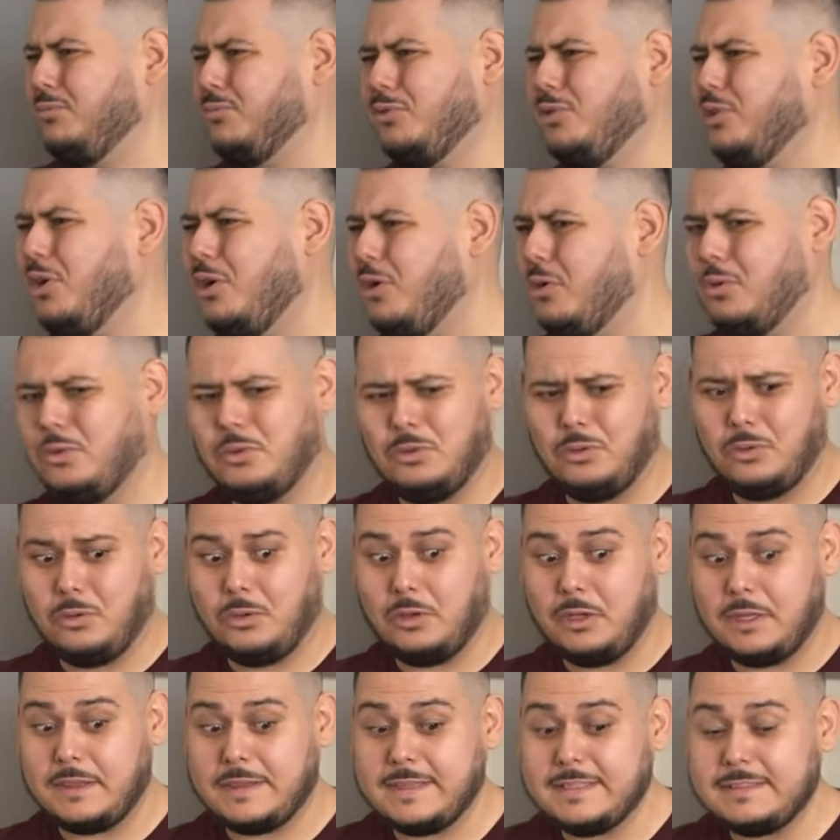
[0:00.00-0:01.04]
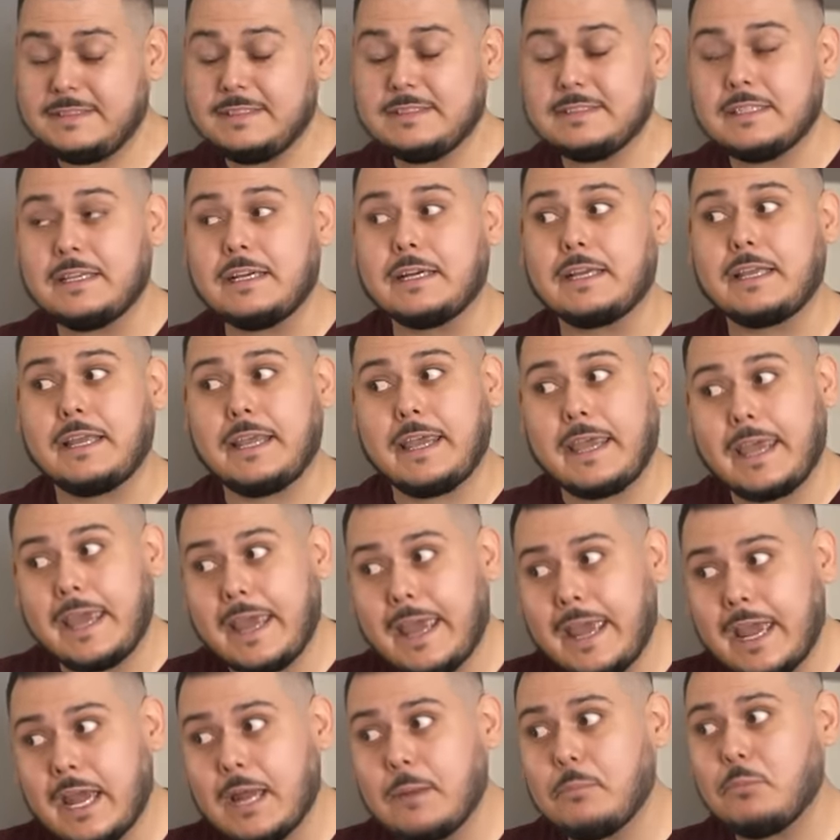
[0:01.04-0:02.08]
No, this is a
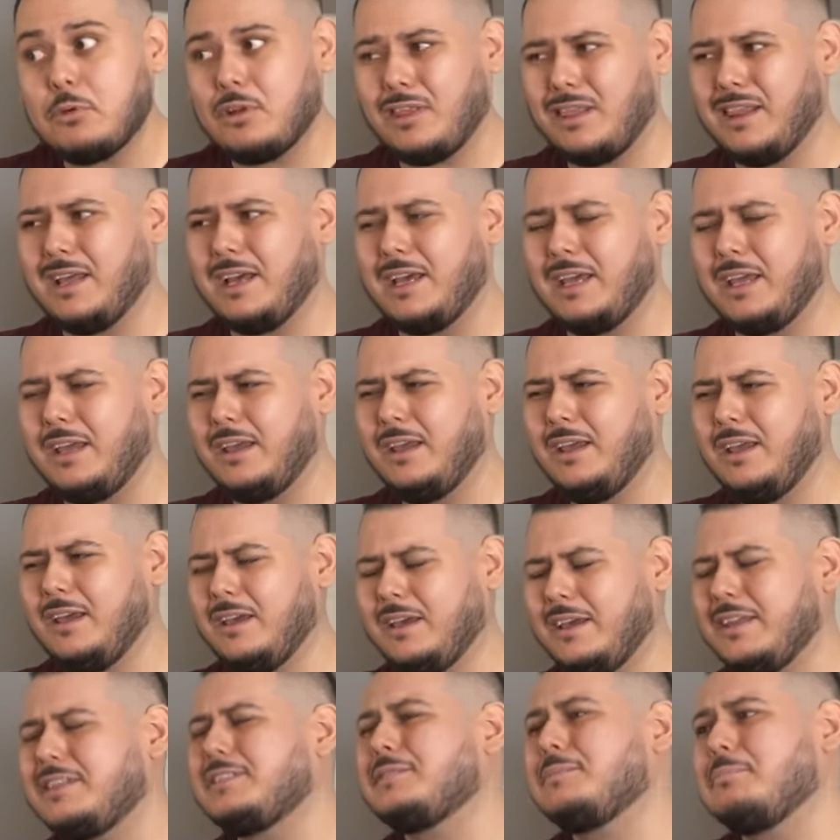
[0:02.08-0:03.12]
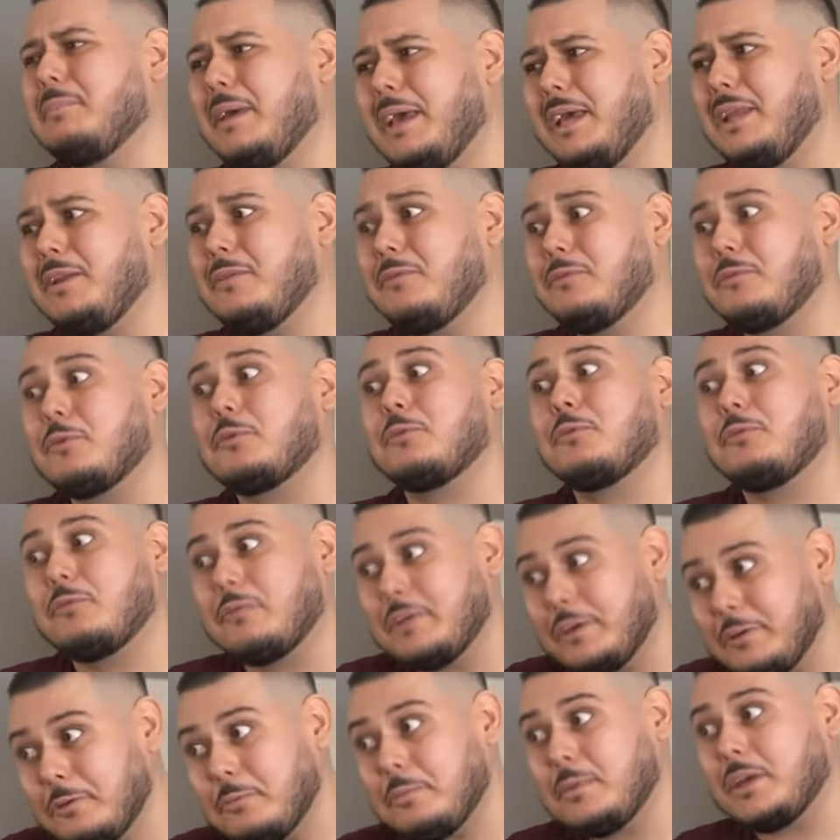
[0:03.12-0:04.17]
camera light. It's made for
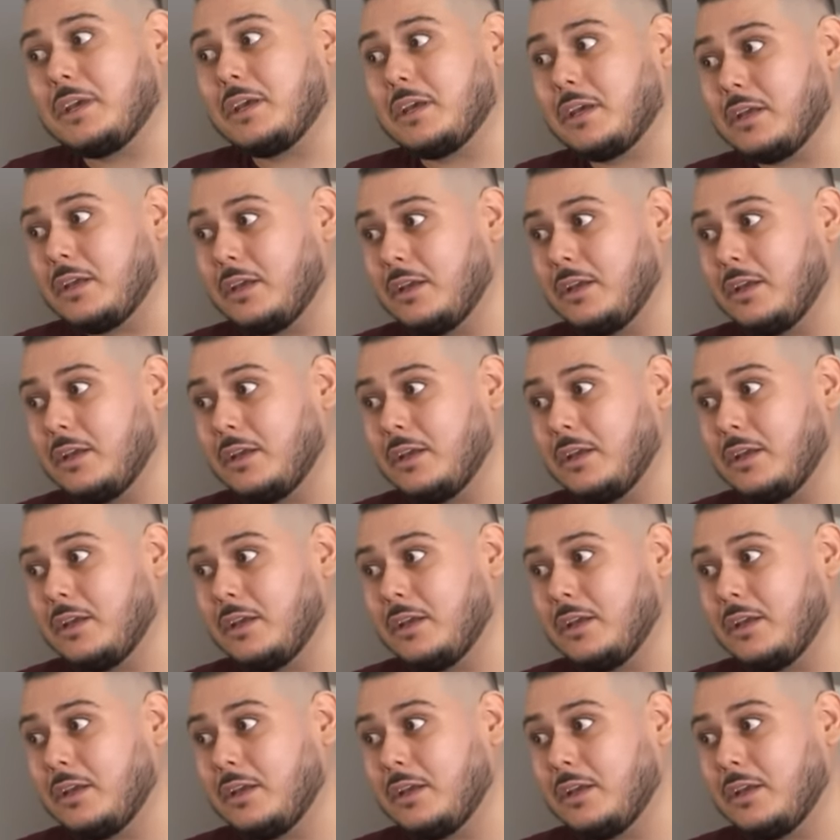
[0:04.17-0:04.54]
filming.